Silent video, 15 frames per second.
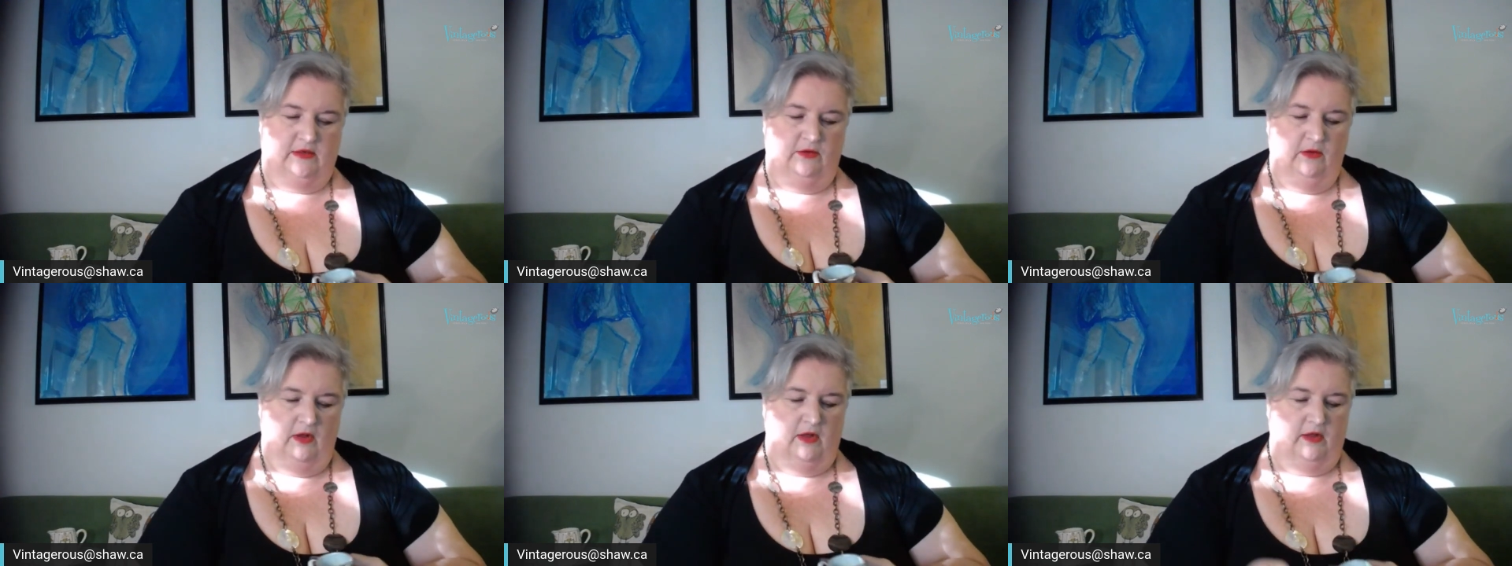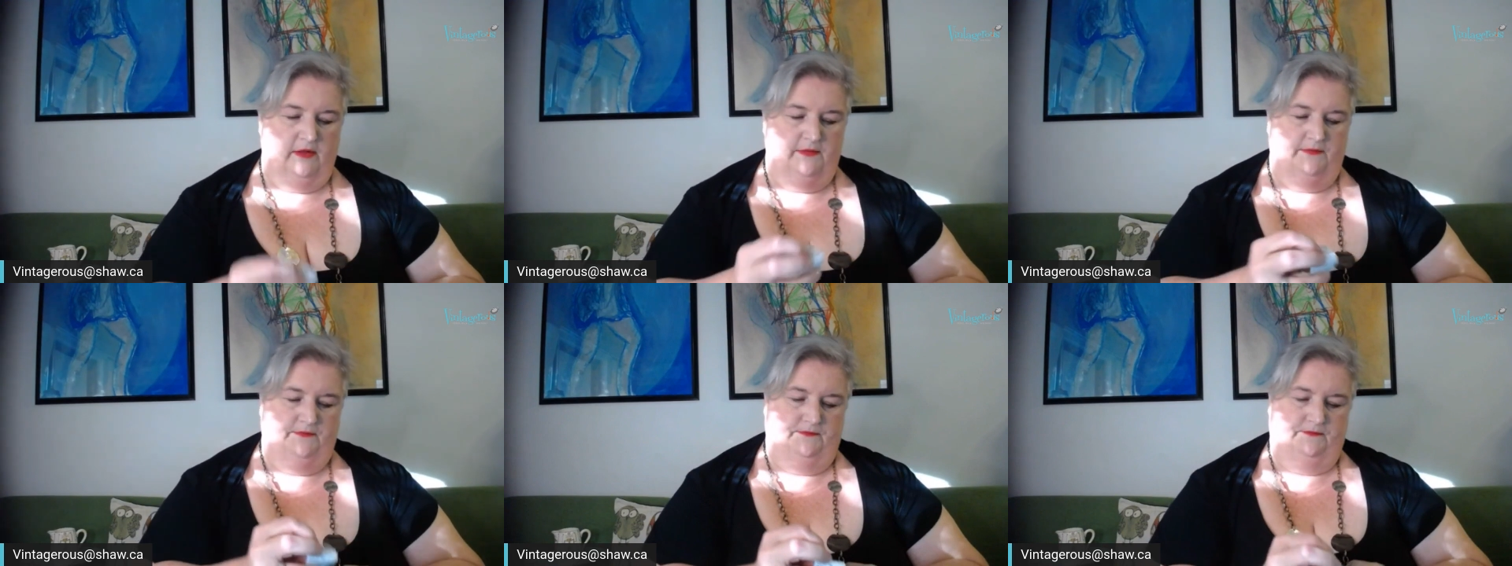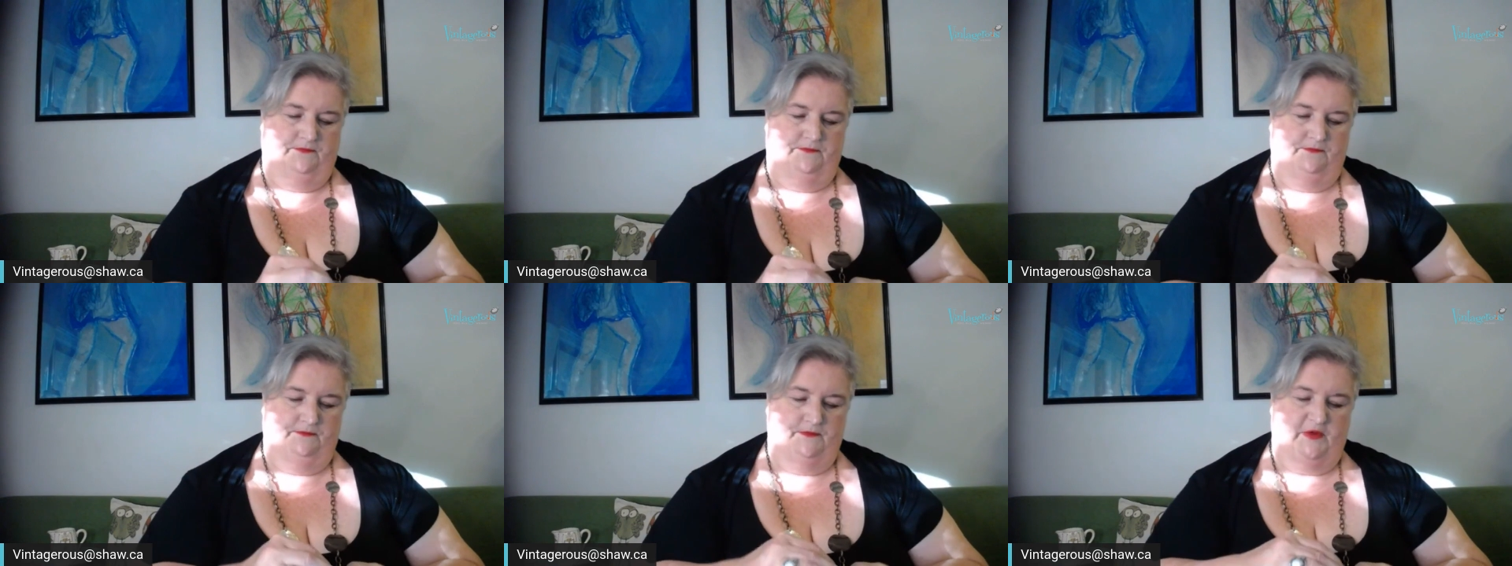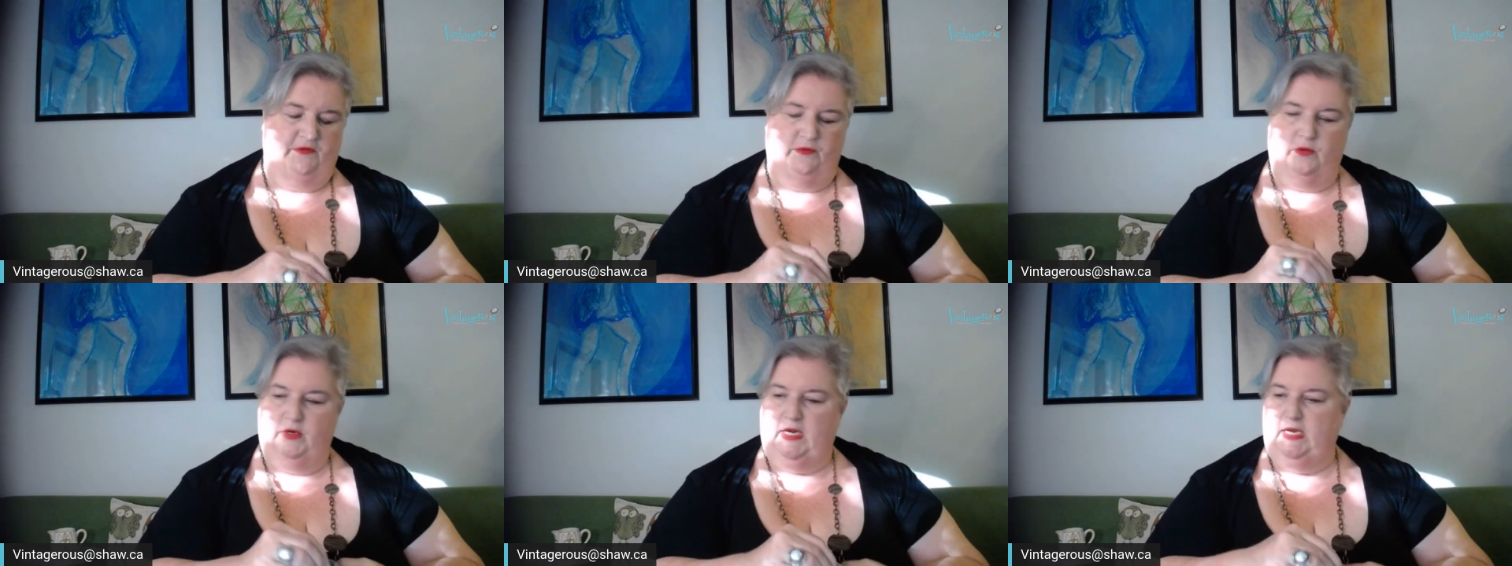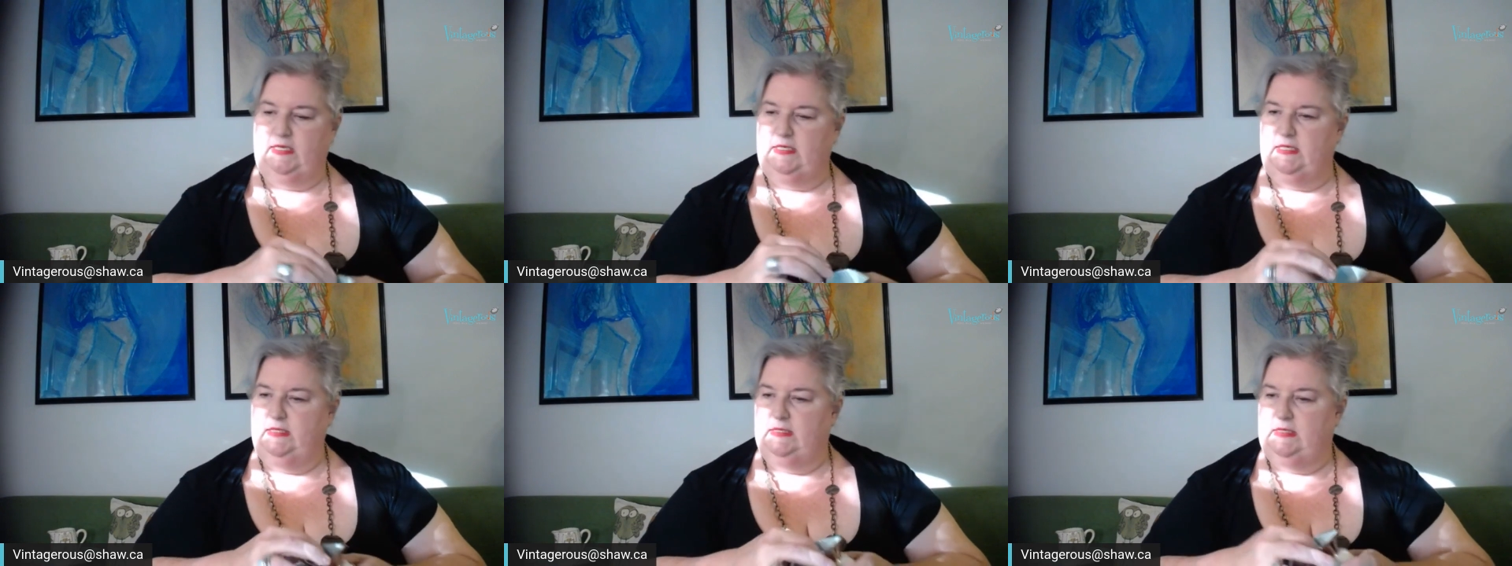Cool. Before
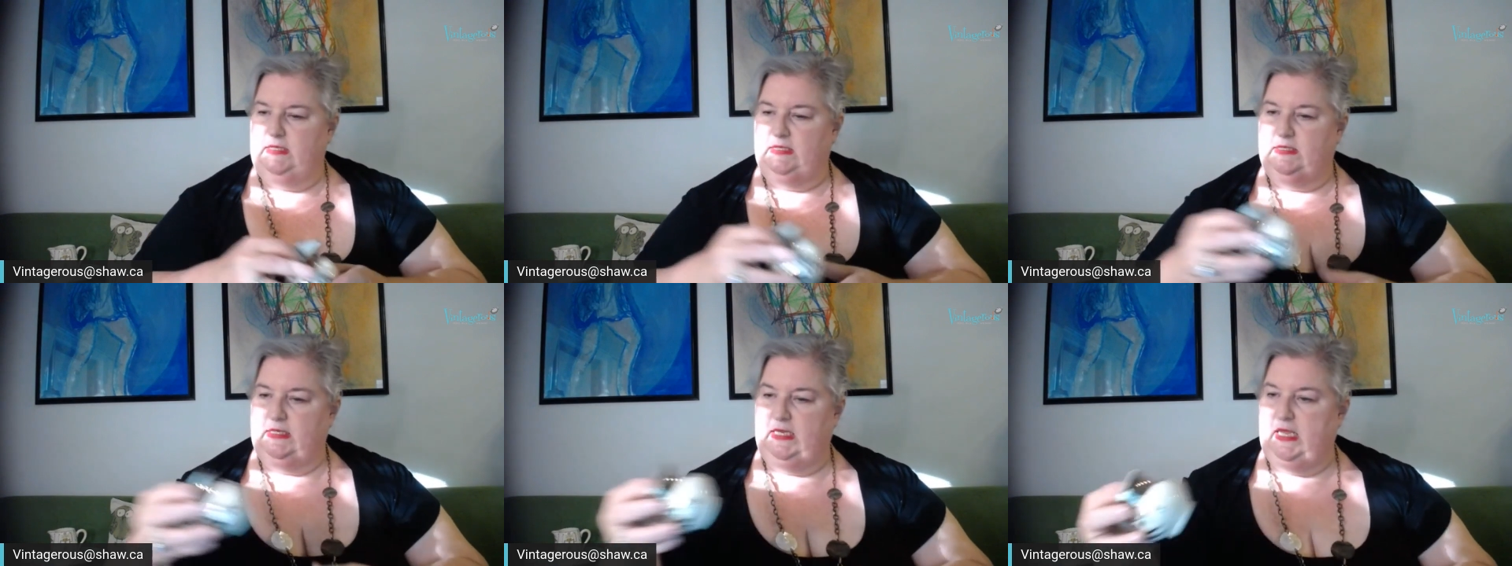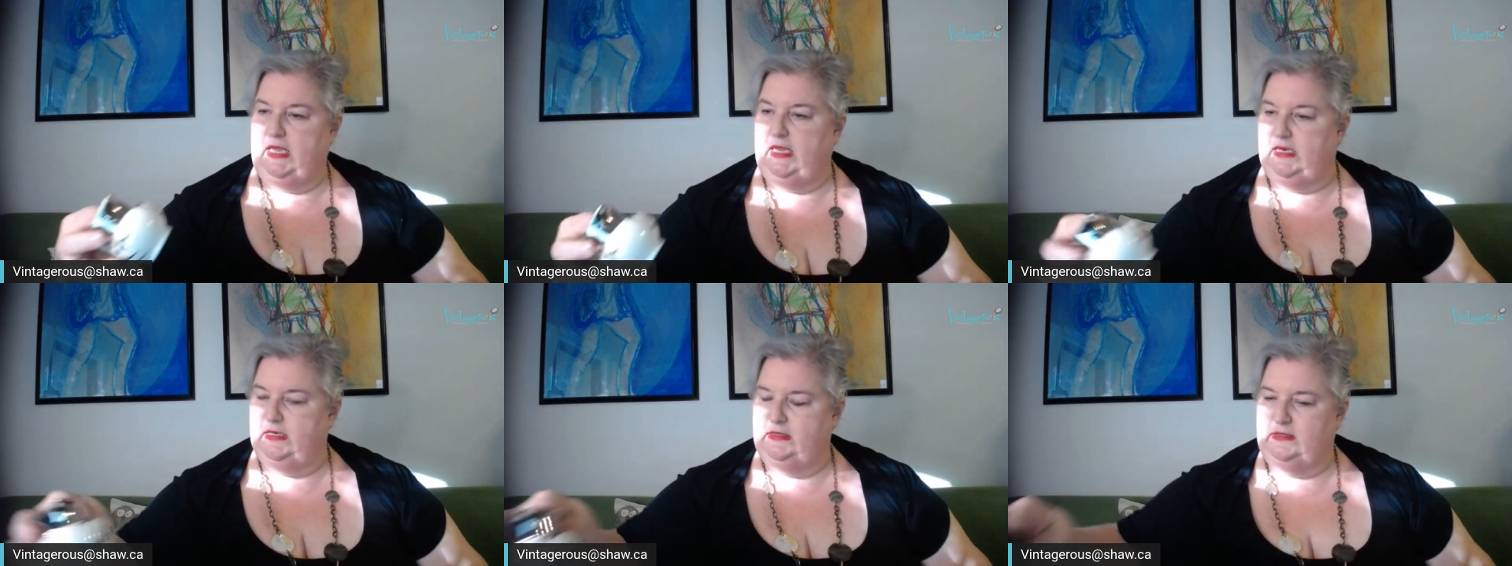1968,